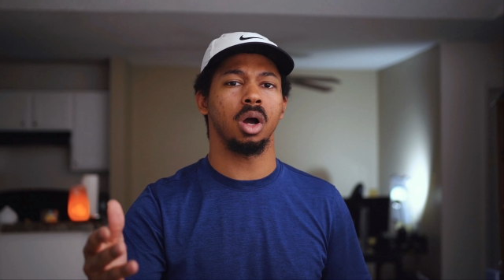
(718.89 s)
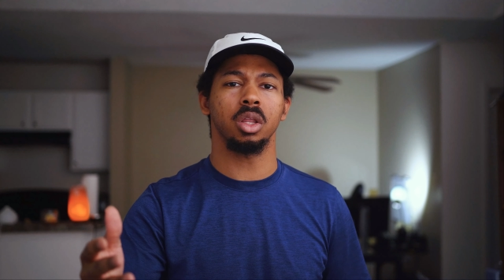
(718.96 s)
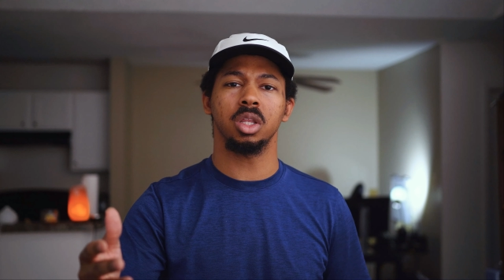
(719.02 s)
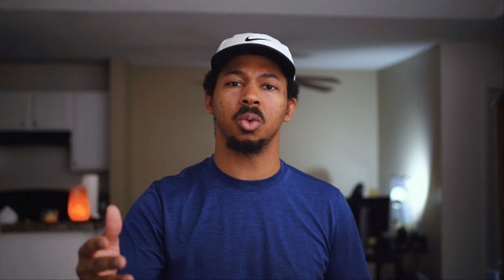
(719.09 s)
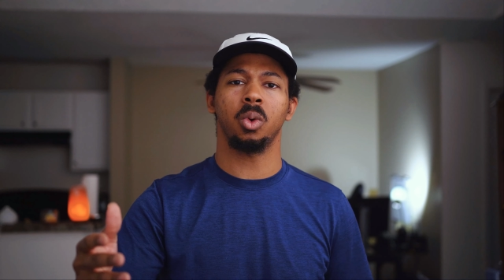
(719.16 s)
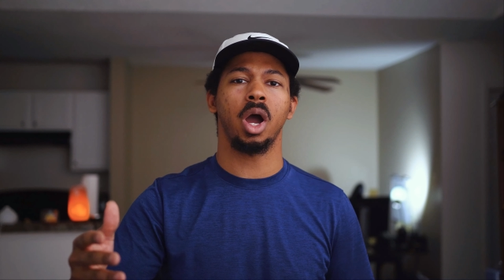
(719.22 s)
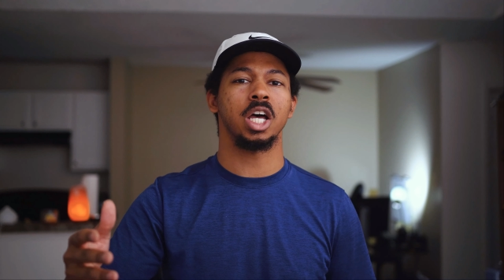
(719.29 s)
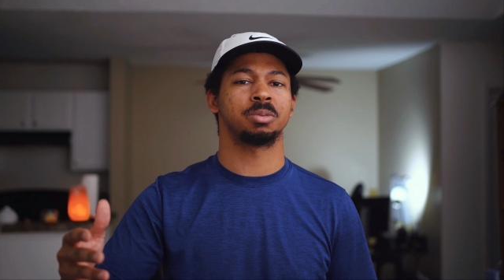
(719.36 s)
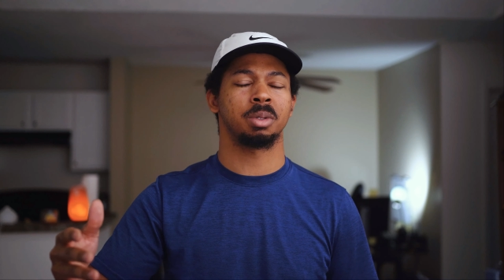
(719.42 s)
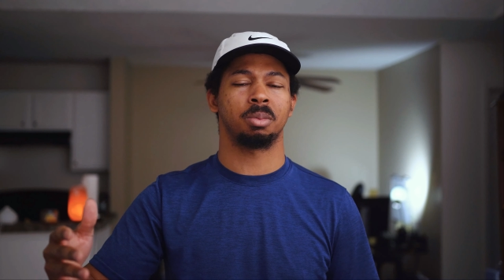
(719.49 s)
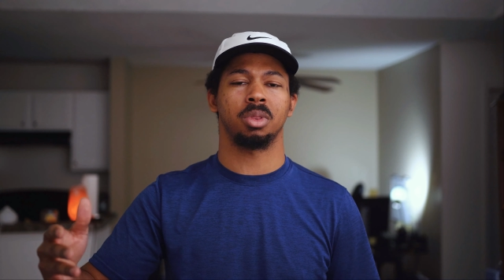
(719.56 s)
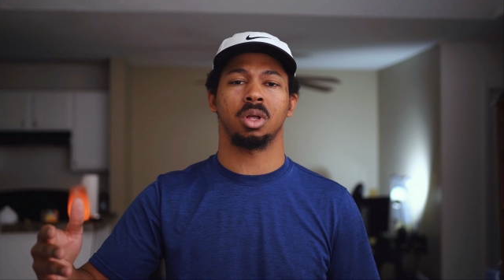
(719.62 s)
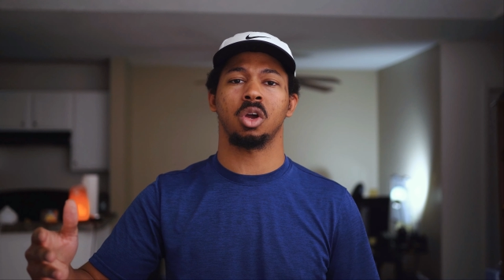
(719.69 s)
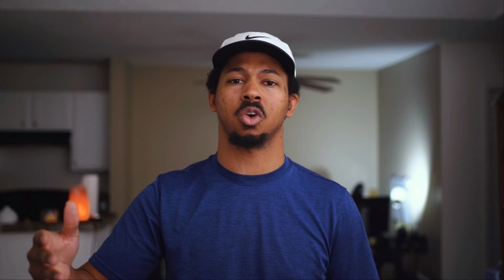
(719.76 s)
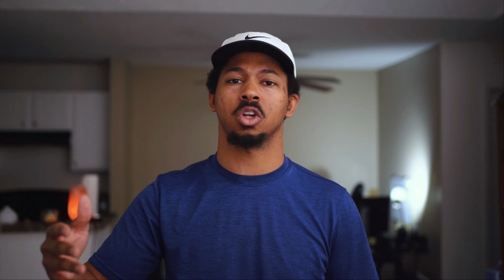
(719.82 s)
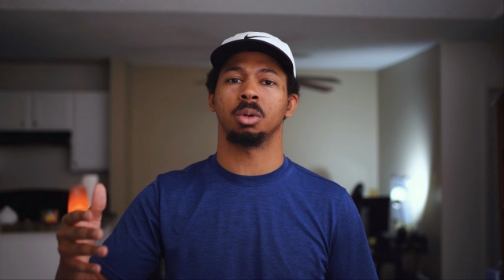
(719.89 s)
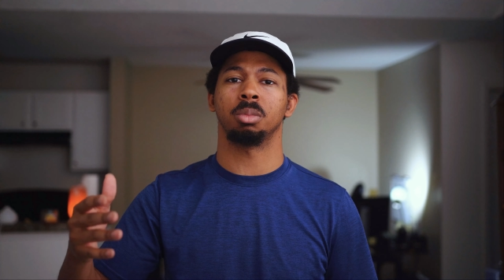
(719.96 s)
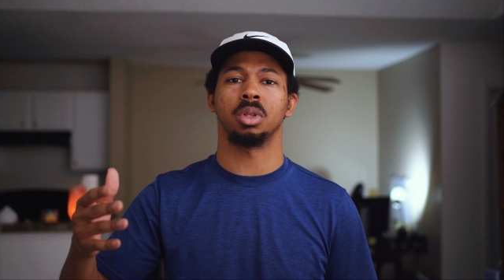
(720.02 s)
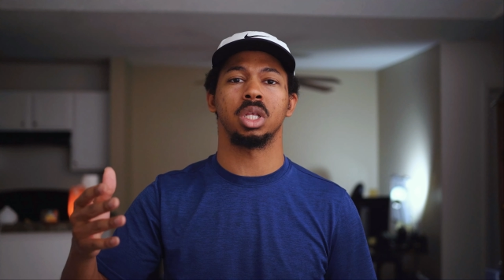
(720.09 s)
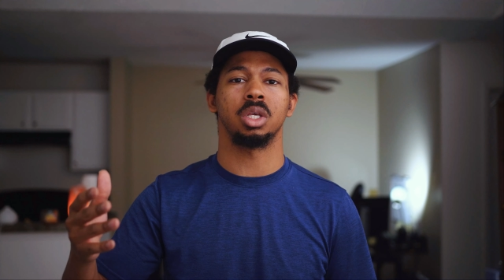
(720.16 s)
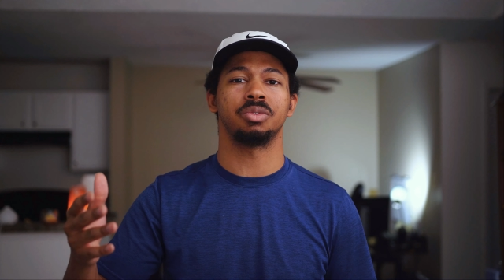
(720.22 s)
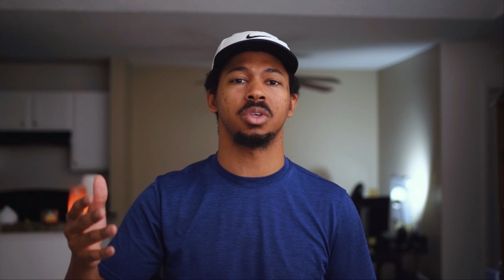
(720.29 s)
Otherwise, people aren't going to
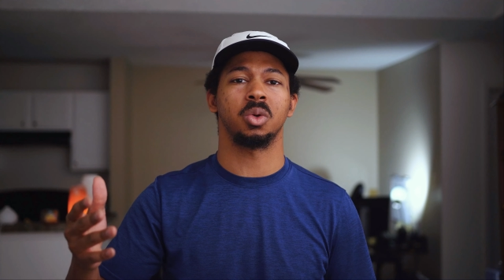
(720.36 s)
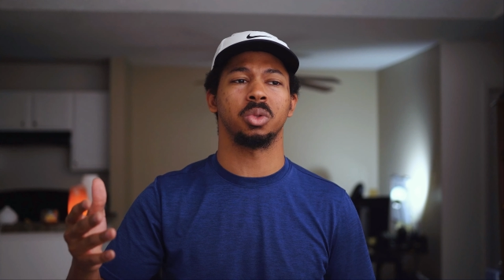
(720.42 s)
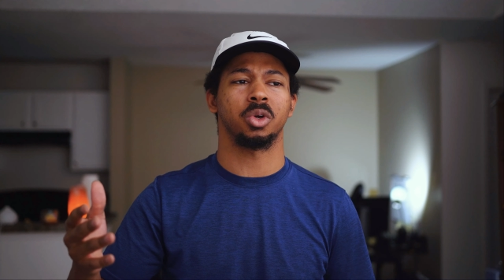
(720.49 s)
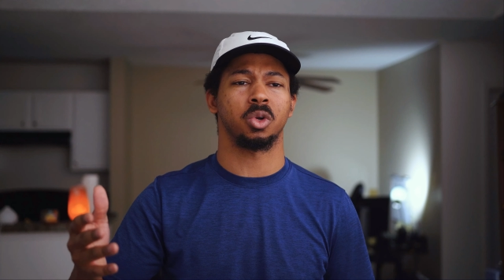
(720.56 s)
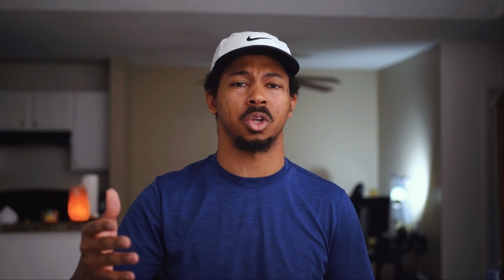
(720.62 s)
believe you, and they're